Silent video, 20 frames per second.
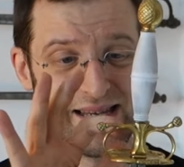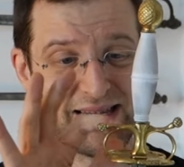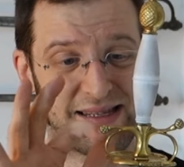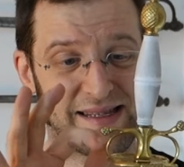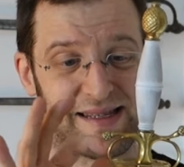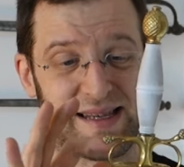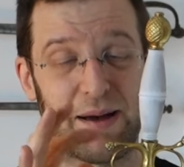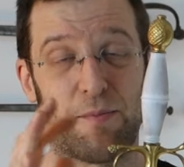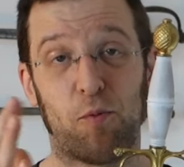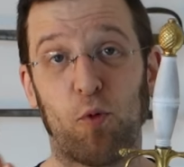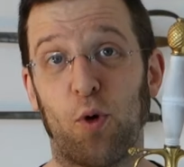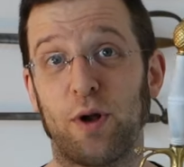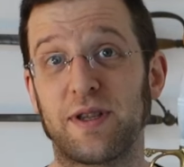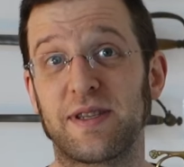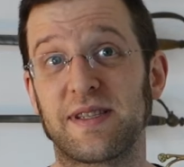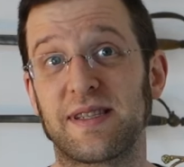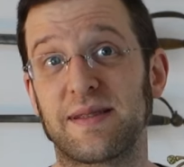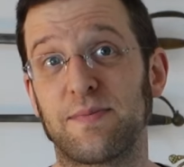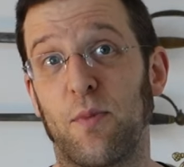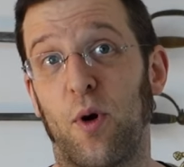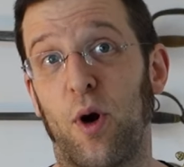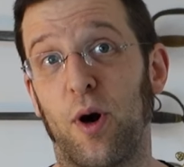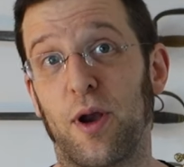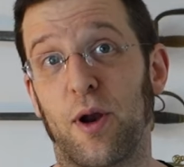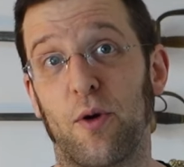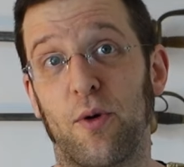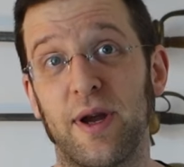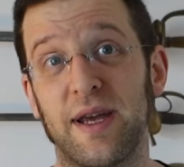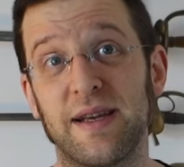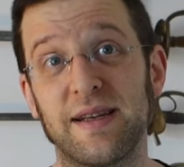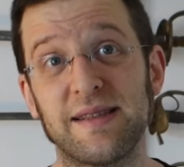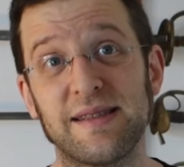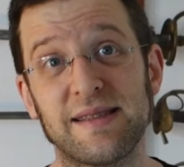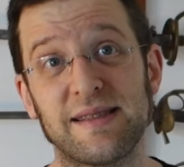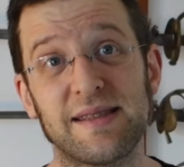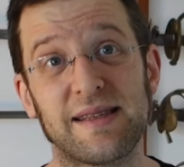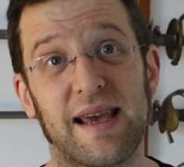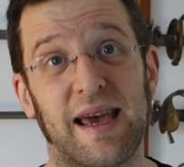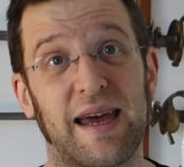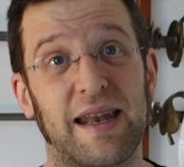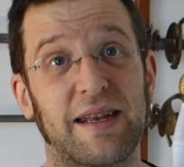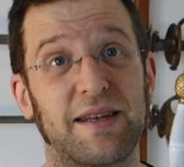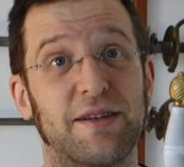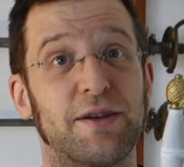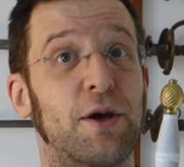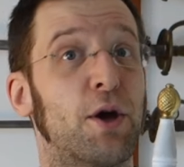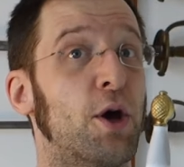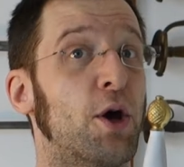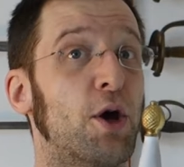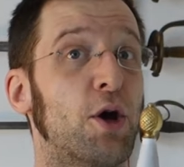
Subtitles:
somewhat smaller rings and